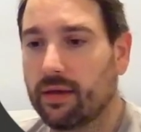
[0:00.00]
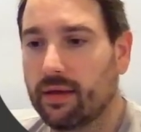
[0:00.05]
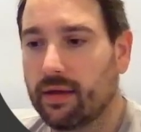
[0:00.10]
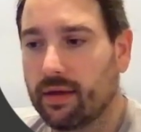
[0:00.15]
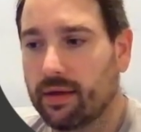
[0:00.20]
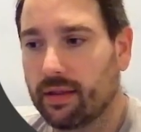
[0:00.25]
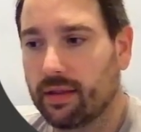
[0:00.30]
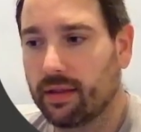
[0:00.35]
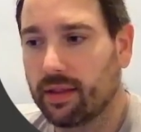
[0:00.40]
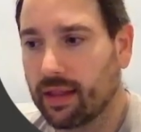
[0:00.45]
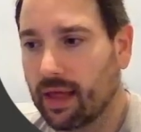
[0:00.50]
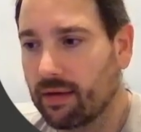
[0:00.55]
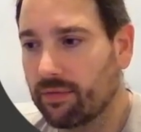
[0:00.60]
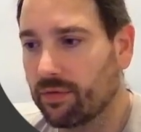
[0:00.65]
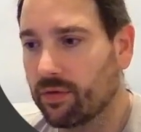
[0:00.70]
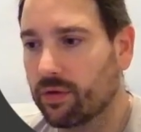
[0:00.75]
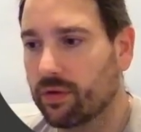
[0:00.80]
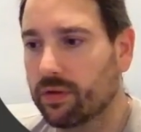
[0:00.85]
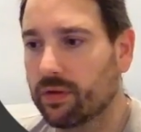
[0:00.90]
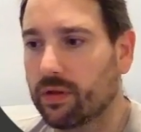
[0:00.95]
the
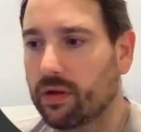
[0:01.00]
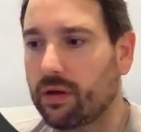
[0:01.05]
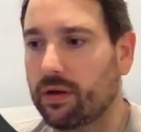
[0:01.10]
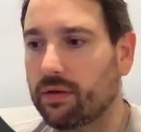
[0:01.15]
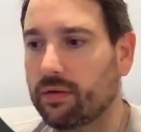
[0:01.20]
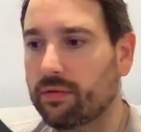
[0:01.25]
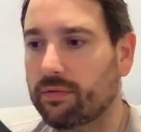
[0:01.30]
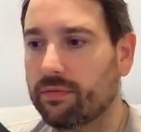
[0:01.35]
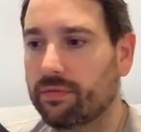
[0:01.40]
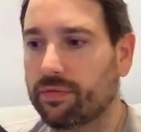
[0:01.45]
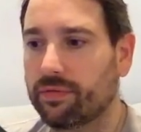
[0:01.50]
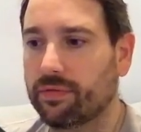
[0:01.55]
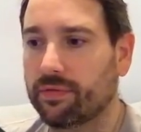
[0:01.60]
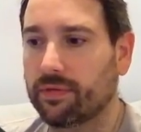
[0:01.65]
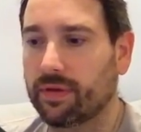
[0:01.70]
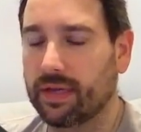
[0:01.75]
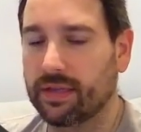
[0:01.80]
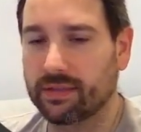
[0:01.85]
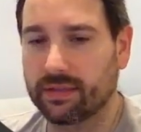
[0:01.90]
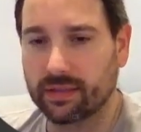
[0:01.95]
level of
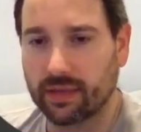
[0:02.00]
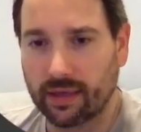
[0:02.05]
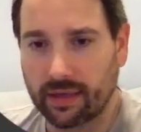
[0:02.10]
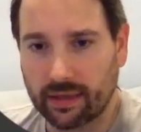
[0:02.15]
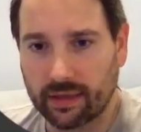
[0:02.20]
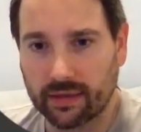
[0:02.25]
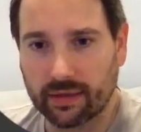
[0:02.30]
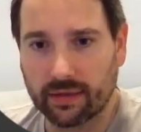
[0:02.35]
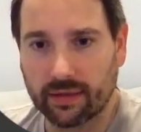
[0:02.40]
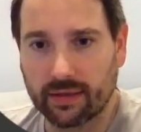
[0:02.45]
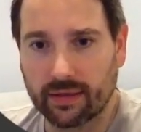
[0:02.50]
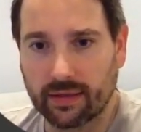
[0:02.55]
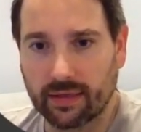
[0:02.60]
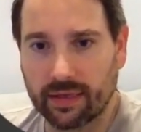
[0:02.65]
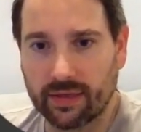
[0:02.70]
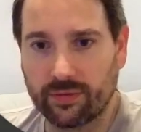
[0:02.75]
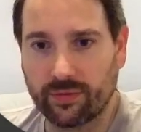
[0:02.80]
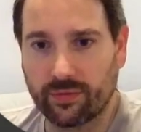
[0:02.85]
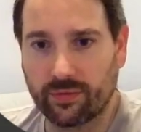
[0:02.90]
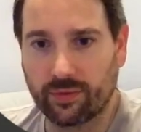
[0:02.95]
insight
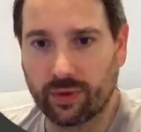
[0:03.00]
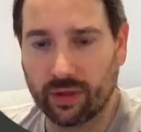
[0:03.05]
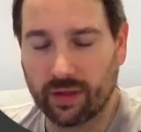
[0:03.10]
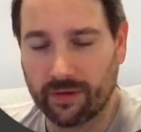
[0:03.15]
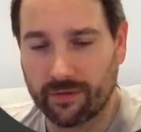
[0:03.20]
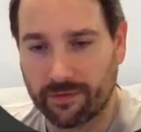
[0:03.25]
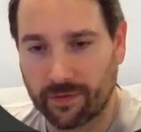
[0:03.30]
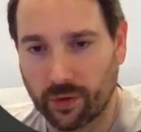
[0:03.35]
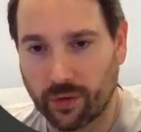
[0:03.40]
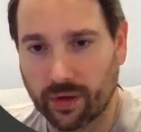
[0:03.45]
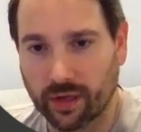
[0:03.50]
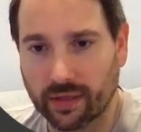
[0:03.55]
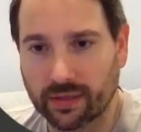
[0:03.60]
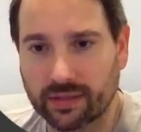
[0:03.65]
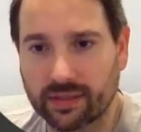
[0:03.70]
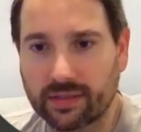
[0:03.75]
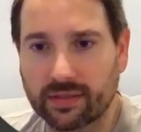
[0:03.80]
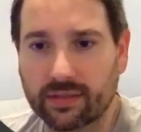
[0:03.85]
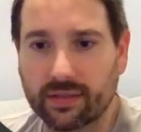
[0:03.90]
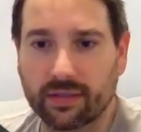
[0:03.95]
is really
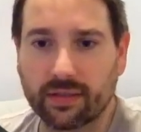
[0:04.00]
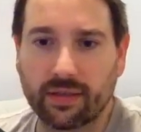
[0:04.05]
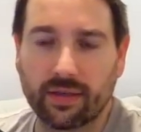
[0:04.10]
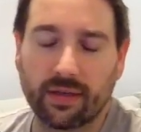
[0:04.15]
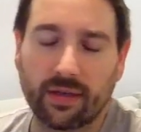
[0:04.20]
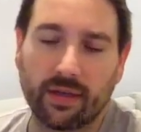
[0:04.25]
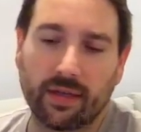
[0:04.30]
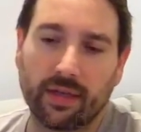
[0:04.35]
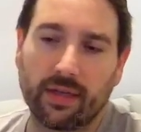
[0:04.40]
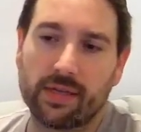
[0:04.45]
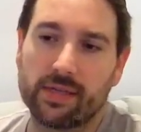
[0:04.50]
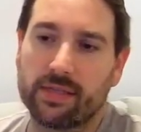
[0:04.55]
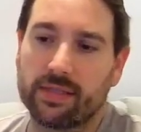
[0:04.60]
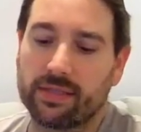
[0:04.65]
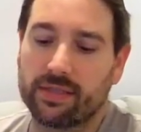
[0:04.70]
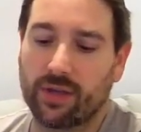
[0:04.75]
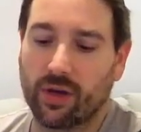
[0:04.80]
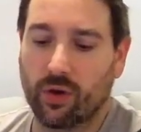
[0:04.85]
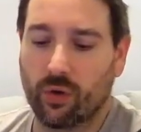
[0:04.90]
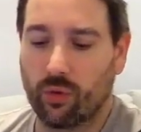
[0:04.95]
focused.
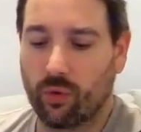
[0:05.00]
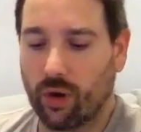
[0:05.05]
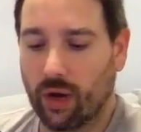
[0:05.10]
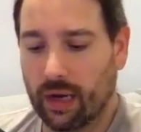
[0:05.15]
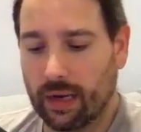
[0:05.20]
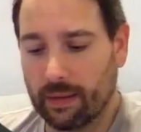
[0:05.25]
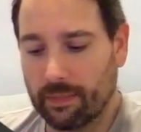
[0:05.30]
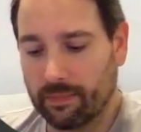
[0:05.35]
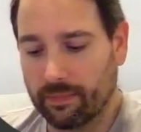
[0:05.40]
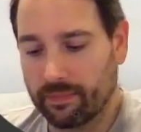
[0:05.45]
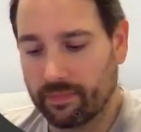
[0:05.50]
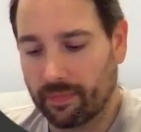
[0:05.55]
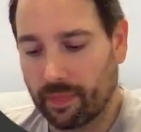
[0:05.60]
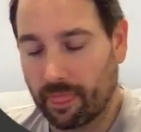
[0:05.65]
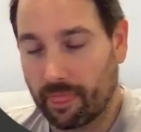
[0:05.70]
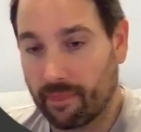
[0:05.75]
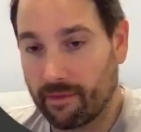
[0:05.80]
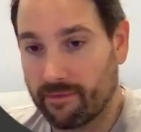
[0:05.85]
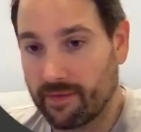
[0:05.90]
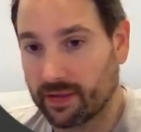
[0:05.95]
So
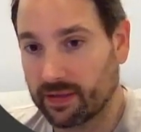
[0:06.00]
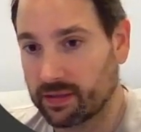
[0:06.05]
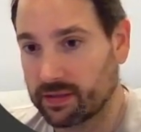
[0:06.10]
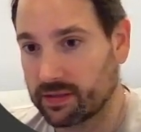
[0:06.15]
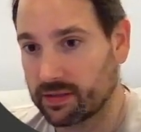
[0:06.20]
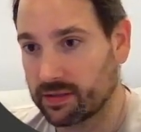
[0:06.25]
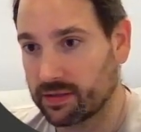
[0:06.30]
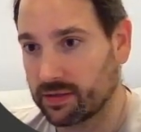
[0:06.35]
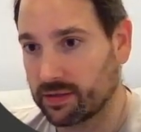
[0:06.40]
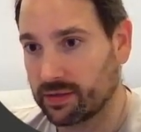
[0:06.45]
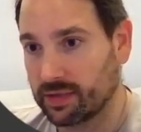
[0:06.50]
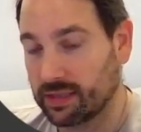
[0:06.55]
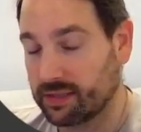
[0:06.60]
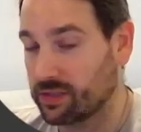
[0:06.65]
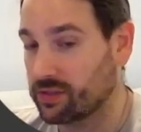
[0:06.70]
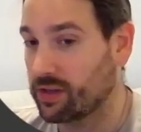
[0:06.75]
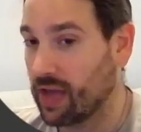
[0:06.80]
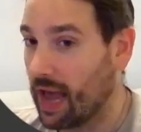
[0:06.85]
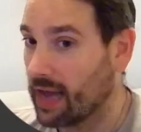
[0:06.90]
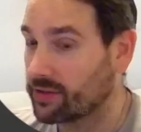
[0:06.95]
this
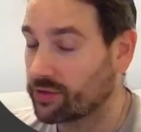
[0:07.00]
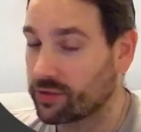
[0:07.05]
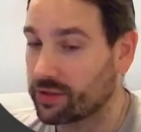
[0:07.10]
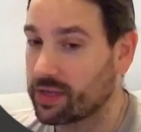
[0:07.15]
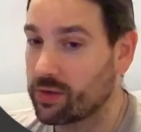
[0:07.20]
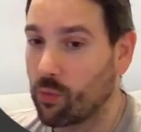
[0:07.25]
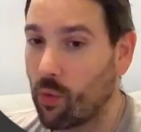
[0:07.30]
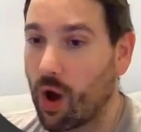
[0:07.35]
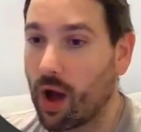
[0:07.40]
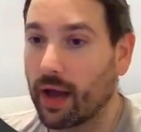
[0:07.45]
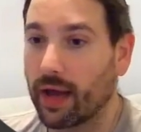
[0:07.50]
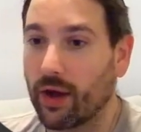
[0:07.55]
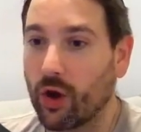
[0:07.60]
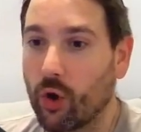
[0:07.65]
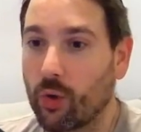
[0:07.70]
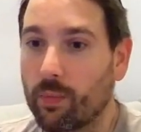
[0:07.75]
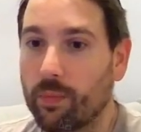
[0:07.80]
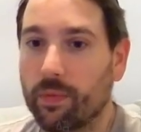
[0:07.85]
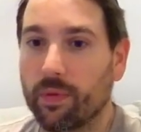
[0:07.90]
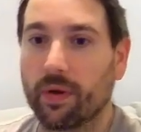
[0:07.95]
is actually why I
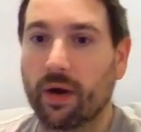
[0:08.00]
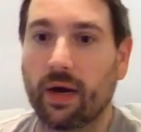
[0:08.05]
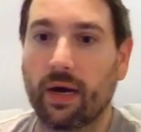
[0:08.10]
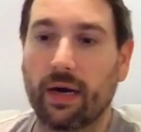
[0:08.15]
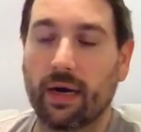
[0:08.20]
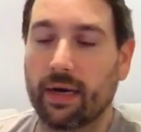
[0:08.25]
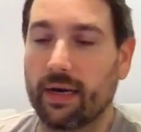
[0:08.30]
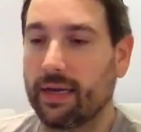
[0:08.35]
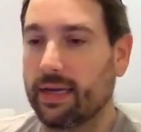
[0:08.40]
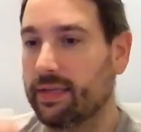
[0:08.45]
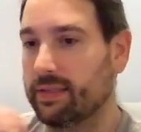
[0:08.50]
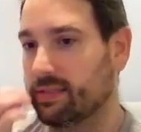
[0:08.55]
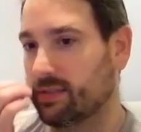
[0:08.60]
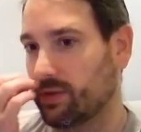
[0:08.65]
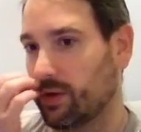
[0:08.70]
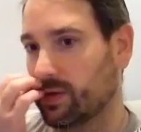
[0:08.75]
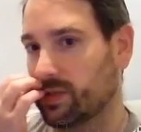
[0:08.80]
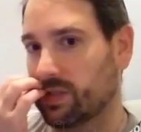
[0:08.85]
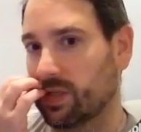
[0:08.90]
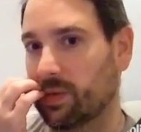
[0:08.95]
hope it
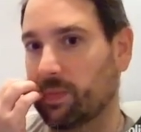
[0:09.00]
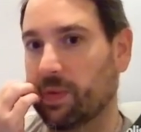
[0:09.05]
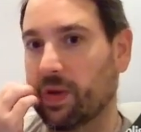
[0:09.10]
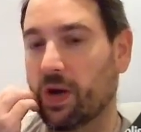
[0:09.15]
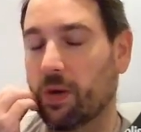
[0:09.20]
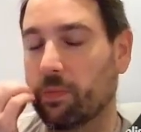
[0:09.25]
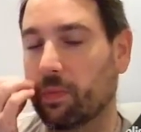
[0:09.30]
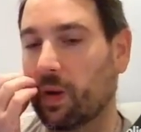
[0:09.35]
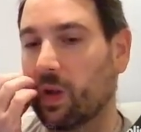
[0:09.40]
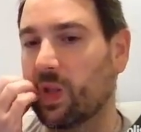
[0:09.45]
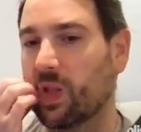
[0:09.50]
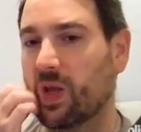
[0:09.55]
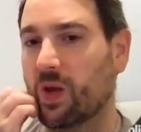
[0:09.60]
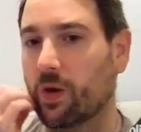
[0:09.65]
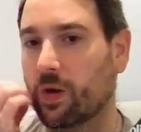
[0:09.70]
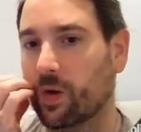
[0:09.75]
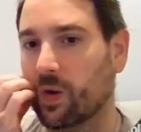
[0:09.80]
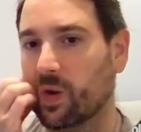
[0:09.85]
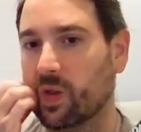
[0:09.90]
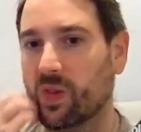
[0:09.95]
starts to become
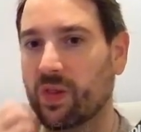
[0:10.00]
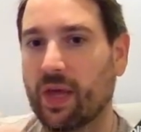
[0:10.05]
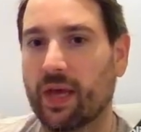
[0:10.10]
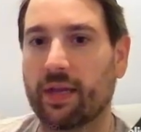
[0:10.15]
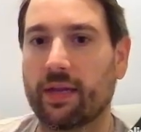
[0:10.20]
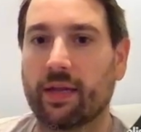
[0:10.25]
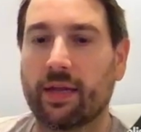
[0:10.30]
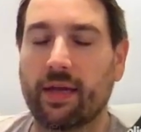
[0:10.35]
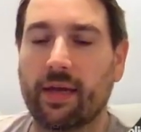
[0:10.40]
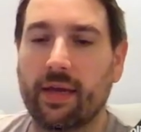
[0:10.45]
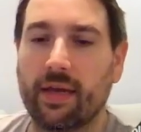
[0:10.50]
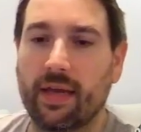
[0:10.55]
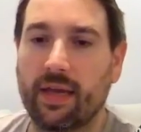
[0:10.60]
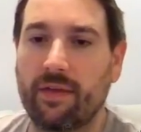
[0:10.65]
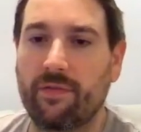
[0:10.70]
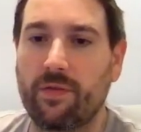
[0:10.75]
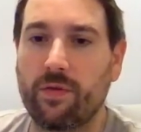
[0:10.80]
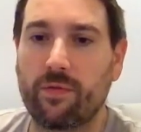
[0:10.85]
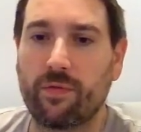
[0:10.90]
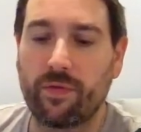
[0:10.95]
clear that
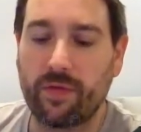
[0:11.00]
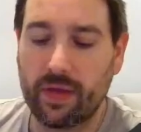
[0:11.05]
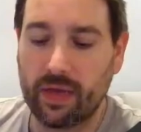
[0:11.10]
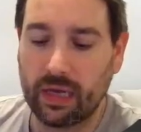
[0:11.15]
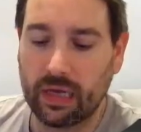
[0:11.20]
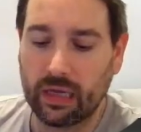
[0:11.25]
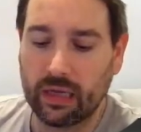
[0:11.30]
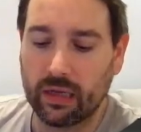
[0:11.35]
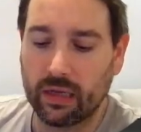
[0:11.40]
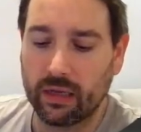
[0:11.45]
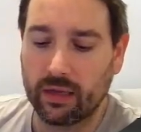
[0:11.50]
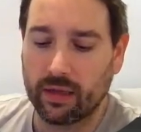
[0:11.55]
if you feed